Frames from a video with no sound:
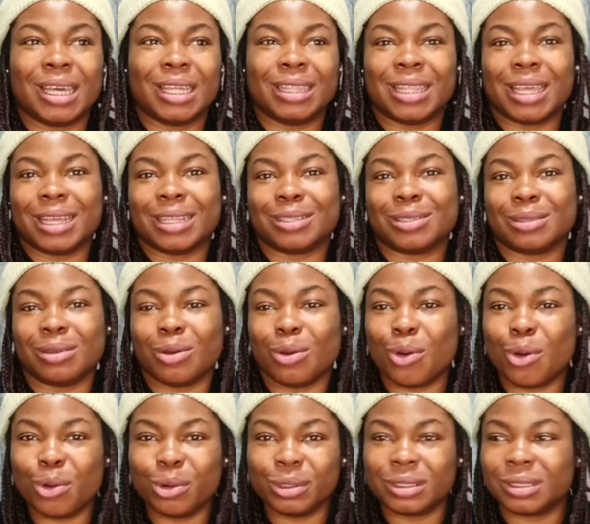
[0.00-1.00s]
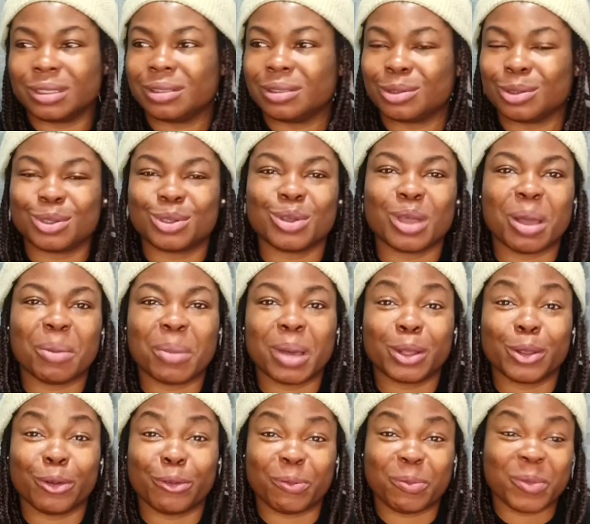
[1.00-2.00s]
that hold so
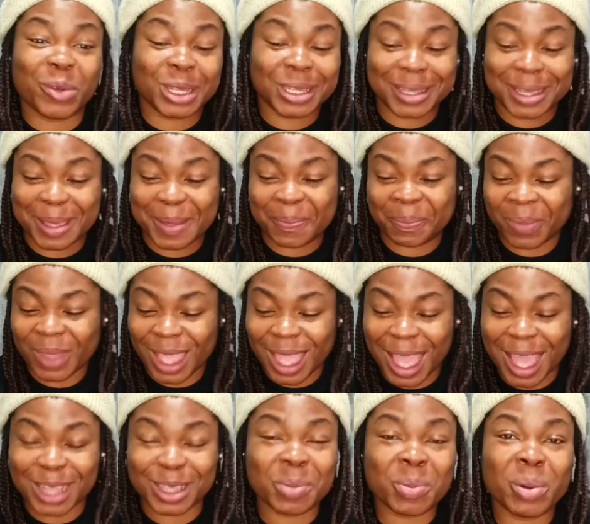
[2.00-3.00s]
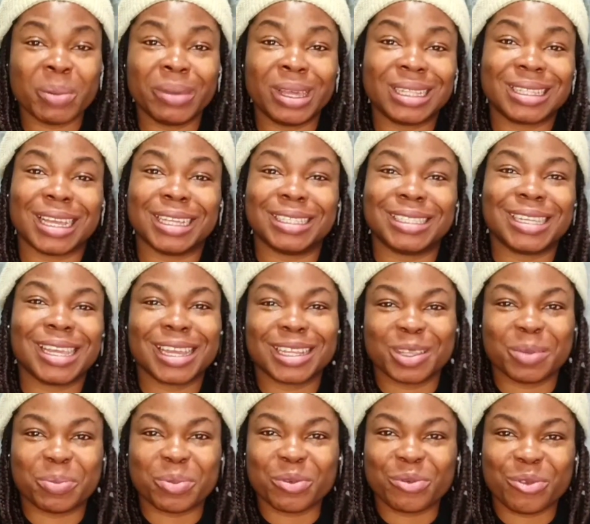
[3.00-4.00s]
amount of money. At the moment I checked
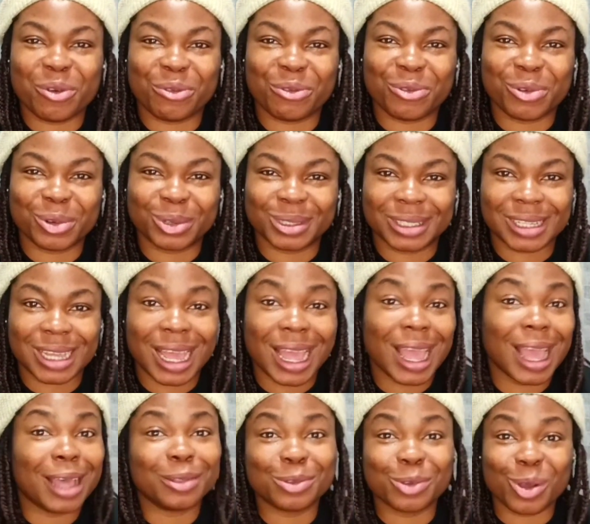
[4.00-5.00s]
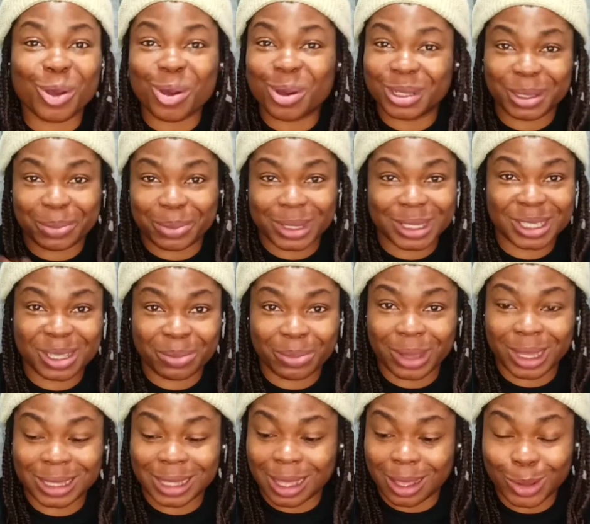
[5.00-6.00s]
the proof of fund, I had to call the person
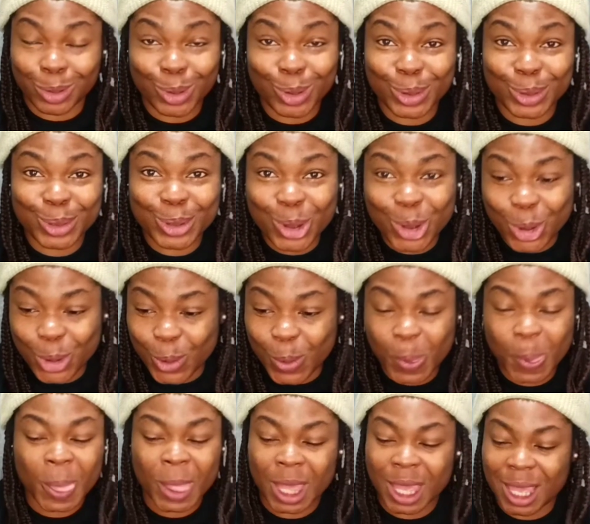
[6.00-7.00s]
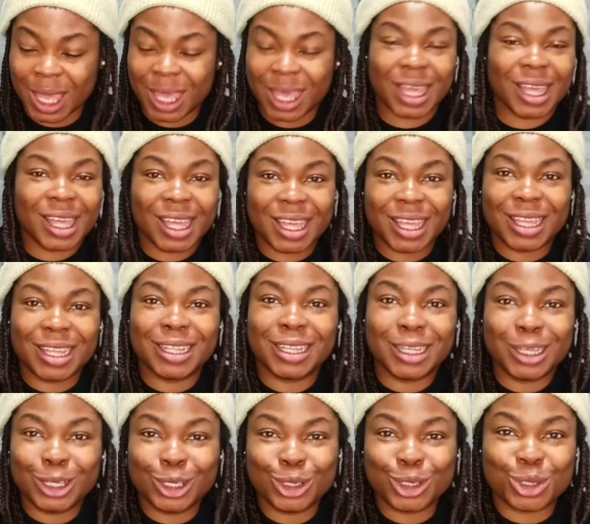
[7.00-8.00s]
back that, oh no,
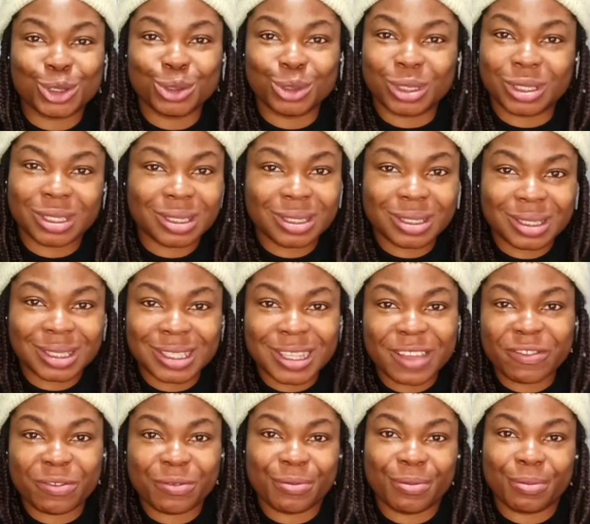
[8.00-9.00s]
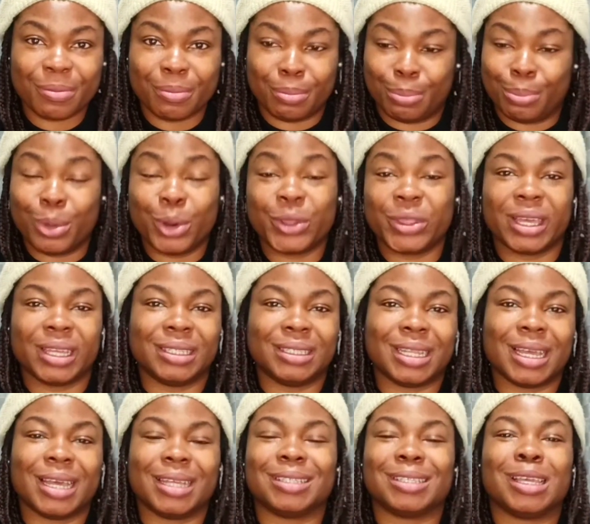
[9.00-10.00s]
you should save more than
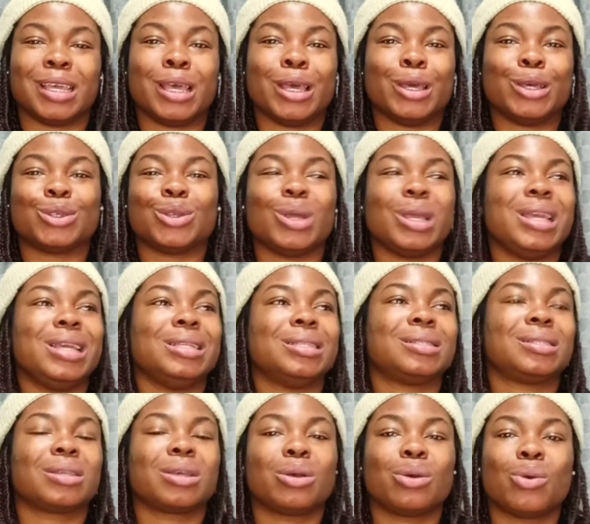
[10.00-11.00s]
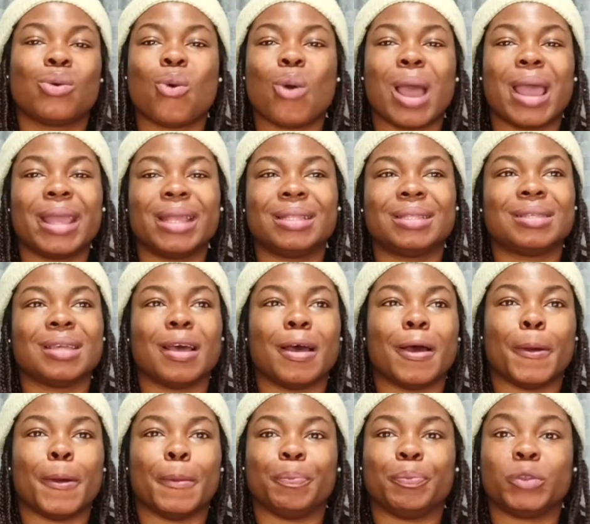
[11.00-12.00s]
that. So it's quite
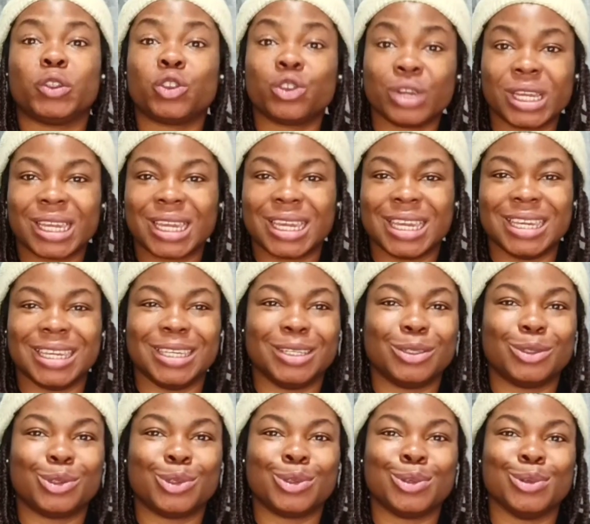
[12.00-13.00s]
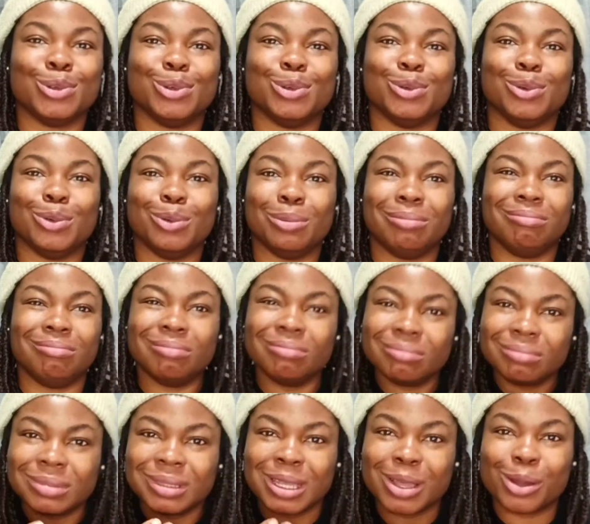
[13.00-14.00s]
tricky to
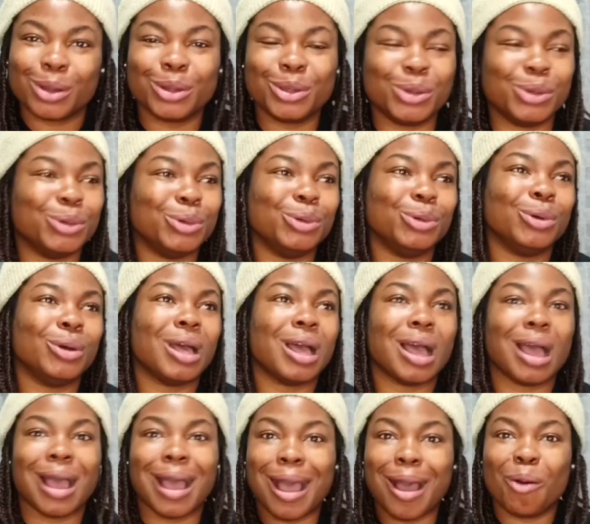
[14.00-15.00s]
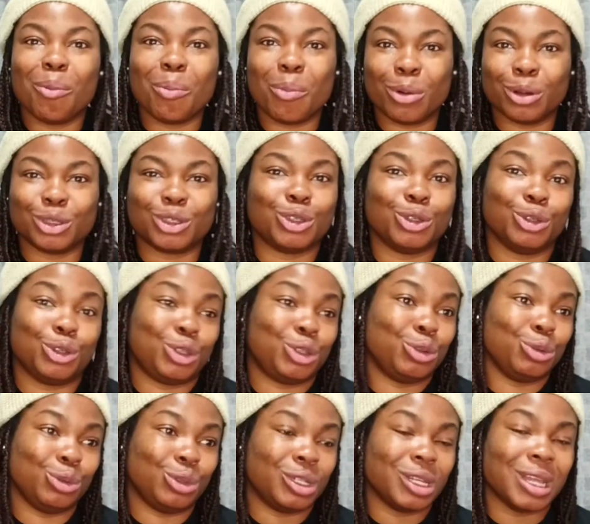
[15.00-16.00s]
tell you how much you should